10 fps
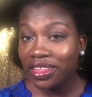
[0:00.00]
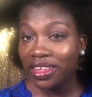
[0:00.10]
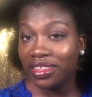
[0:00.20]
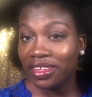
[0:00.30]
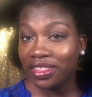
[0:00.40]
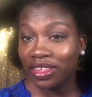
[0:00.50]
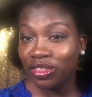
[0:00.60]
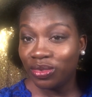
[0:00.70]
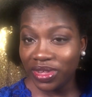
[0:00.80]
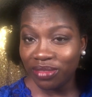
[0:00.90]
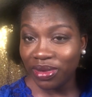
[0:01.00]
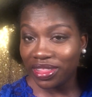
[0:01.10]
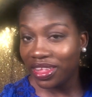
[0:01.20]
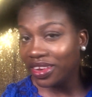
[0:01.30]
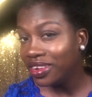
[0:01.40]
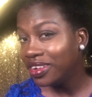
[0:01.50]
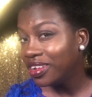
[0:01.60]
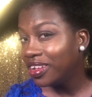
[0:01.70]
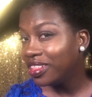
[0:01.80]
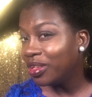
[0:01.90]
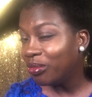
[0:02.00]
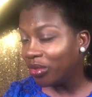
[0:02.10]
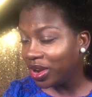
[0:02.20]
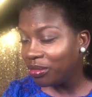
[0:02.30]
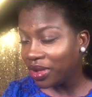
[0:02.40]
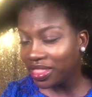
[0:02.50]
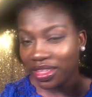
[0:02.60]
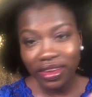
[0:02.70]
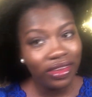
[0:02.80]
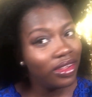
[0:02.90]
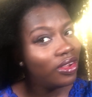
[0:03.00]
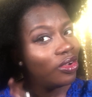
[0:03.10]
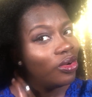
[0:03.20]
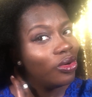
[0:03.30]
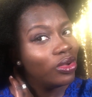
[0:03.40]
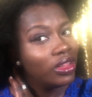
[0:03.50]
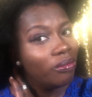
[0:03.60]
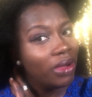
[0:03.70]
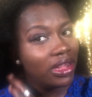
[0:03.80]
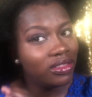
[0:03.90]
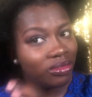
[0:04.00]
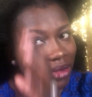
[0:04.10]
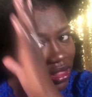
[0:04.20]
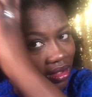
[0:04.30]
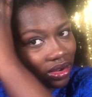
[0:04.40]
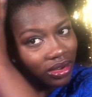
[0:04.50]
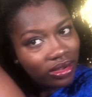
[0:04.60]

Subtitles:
Is it the twist method, the braid method, or the bantu method?